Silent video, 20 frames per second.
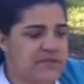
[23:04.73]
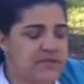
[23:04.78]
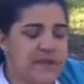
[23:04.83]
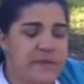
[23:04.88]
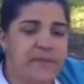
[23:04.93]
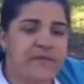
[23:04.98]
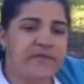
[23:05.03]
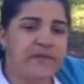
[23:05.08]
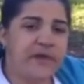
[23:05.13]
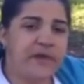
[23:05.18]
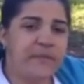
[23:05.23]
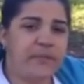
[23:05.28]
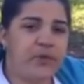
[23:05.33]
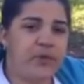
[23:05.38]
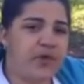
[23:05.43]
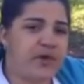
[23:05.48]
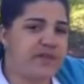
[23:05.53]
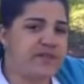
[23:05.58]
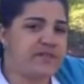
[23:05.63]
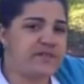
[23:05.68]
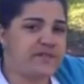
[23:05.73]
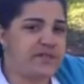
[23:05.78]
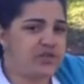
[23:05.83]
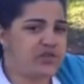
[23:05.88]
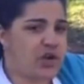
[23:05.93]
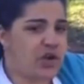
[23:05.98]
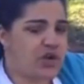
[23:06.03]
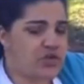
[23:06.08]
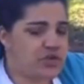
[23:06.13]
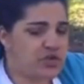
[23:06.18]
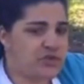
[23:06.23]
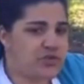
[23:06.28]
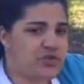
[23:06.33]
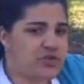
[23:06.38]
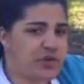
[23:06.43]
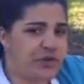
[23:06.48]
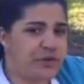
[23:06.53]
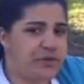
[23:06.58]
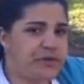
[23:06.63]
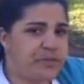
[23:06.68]
Some of the employees of the Charleston,
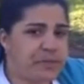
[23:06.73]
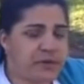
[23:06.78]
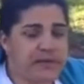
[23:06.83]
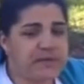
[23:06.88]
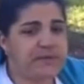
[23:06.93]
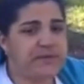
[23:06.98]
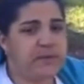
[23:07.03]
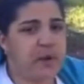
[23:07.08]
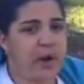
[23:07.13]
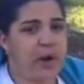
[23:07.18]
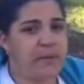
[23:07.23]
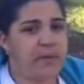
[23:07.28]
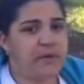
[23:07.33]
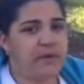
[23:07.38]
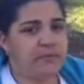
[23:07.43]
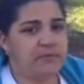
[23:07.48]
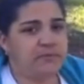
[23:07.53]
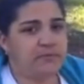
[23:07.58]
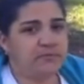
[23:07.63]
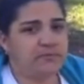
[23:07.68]
Missouri Police Department,